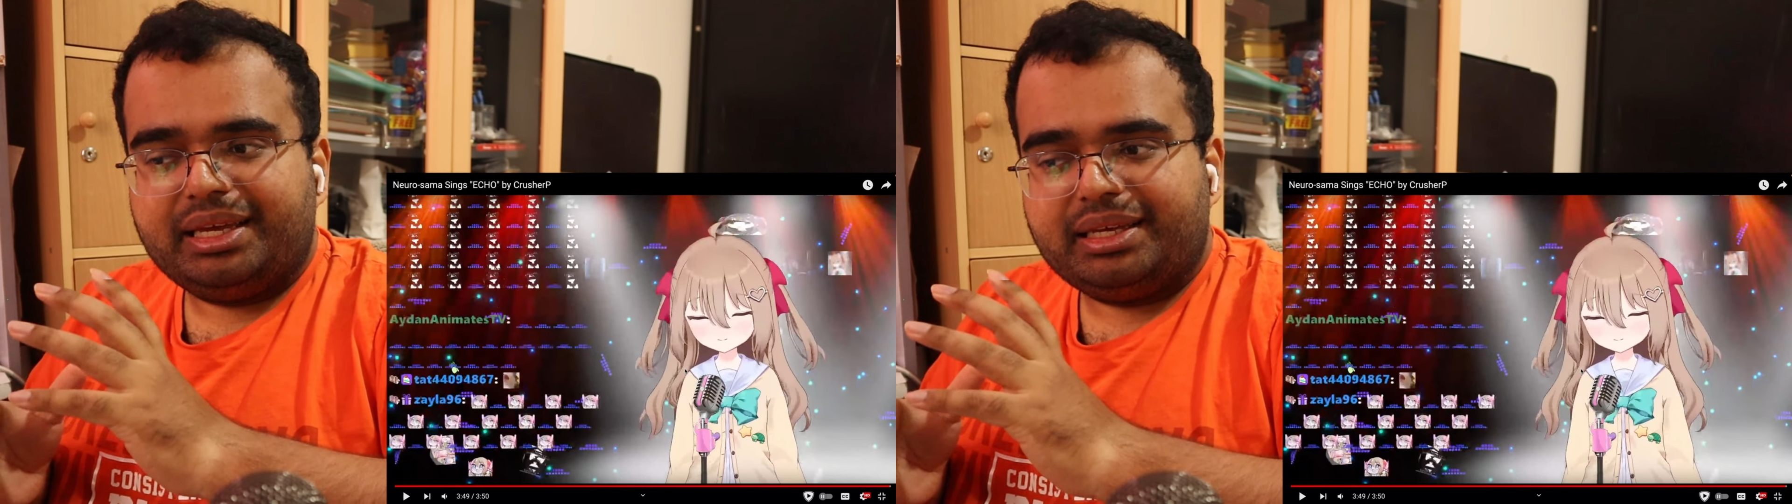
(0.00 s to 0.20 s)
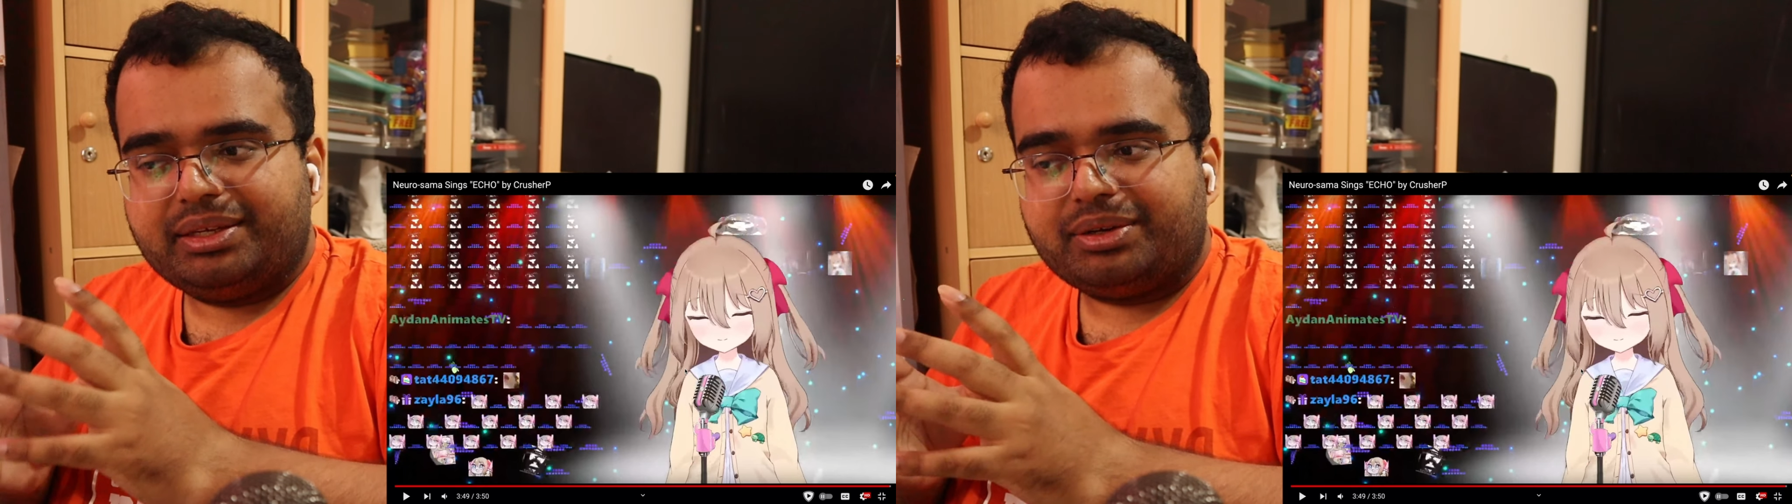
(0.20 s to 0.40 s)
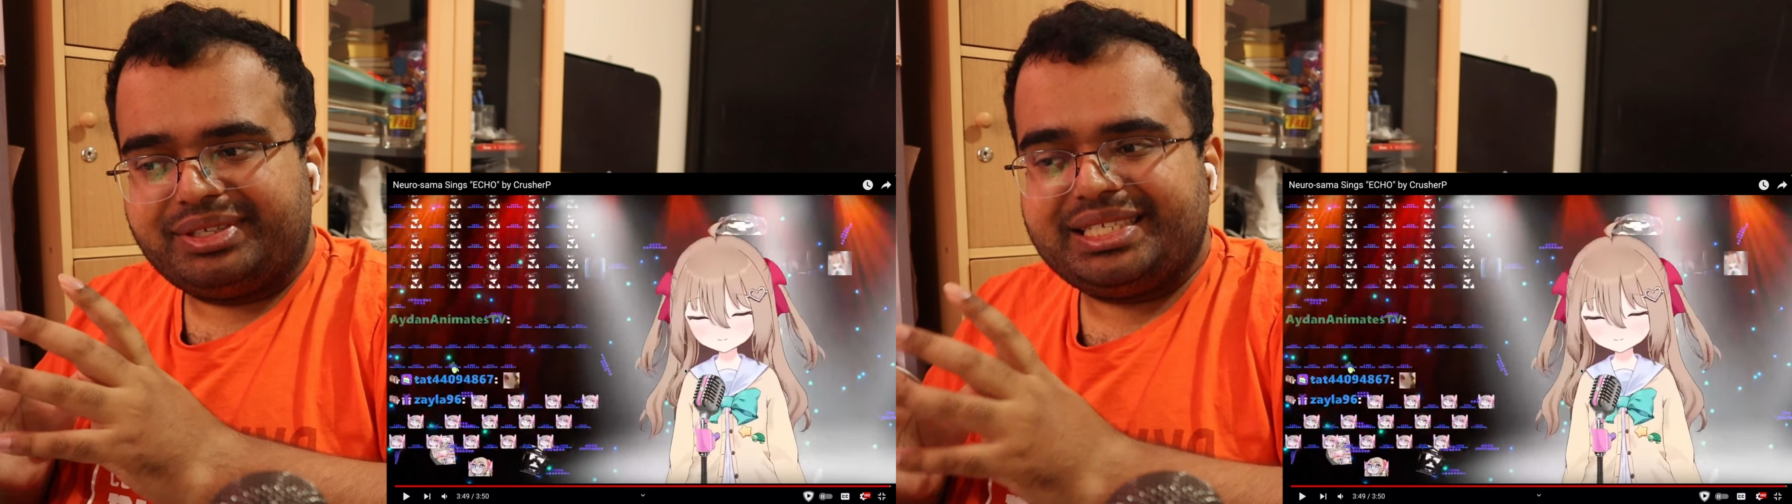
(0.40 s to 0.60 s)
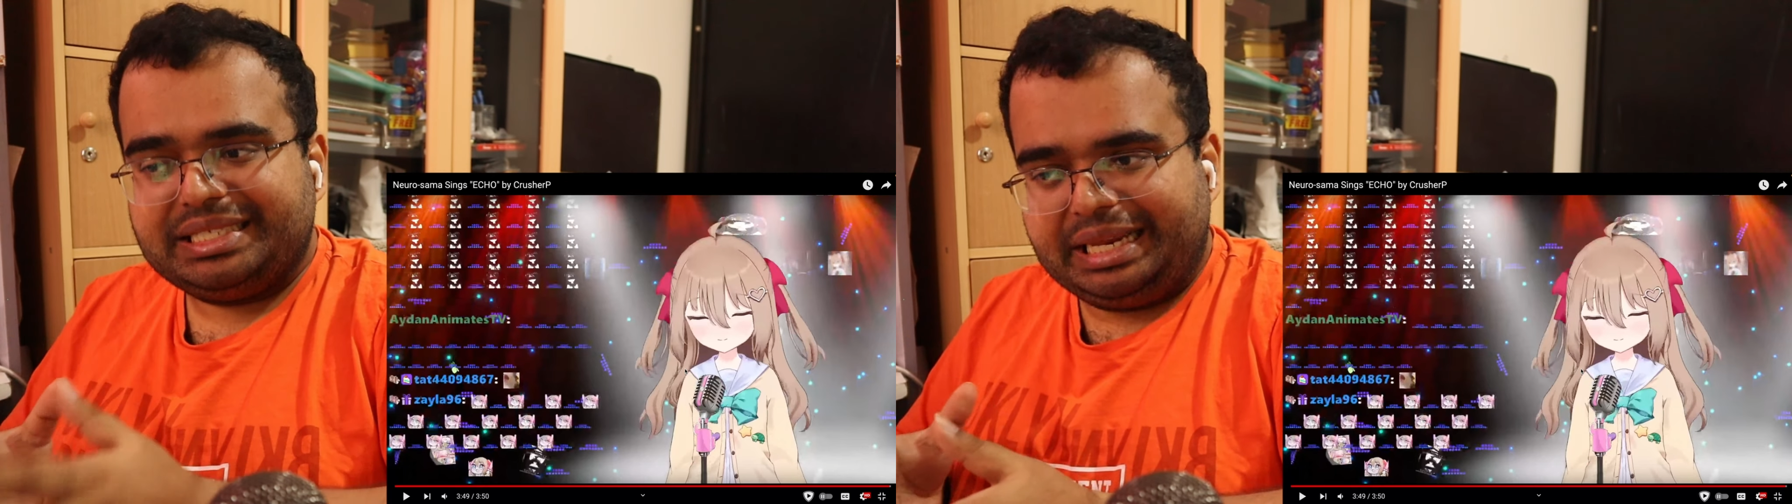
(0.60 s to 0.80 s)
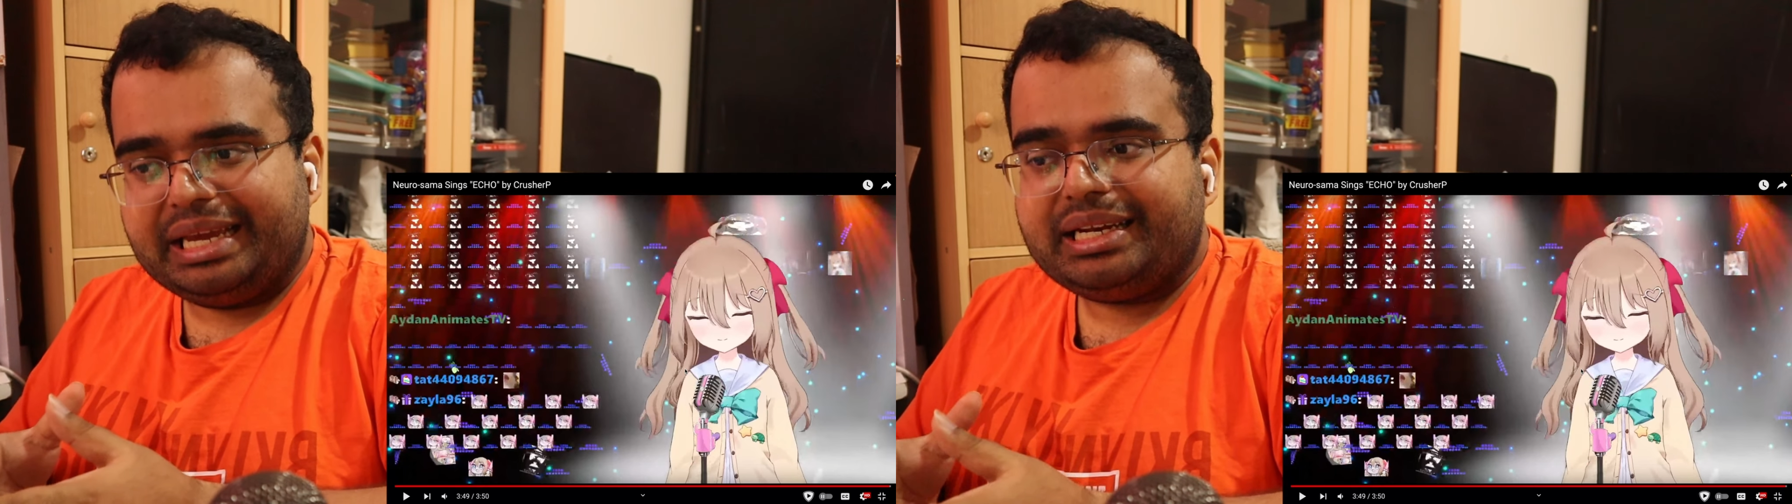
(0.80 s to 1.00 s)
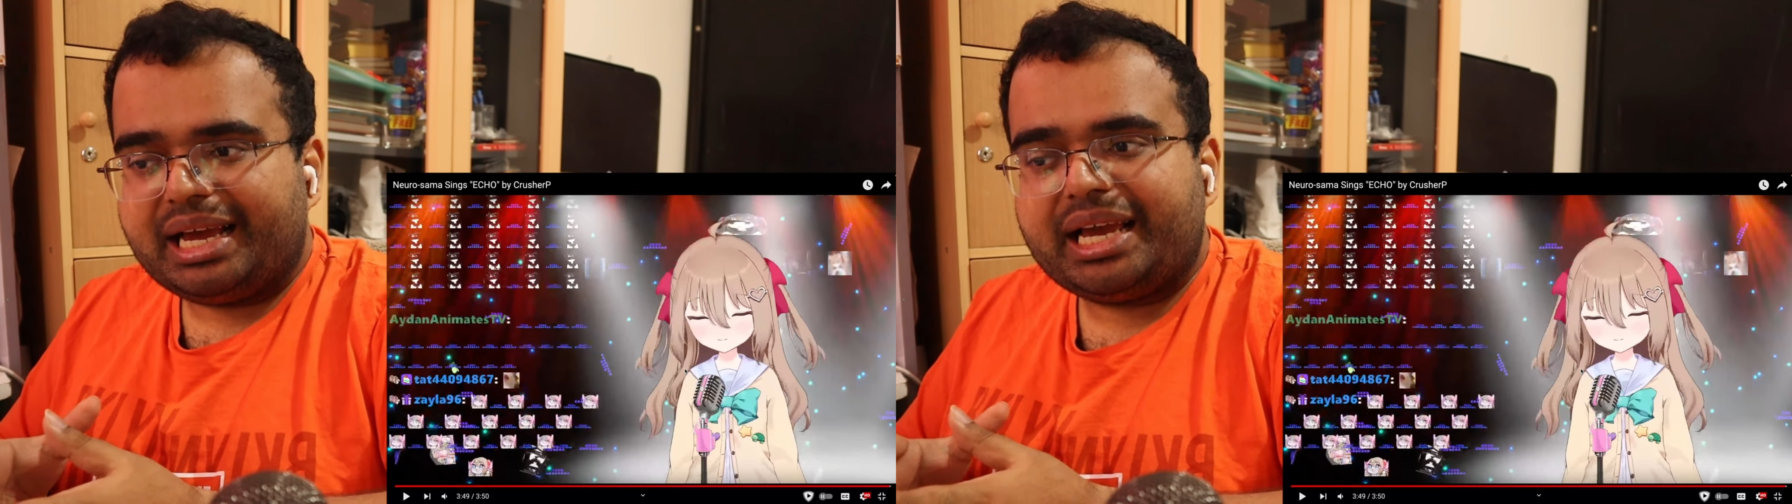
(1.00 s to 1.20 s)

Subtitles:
you know, state.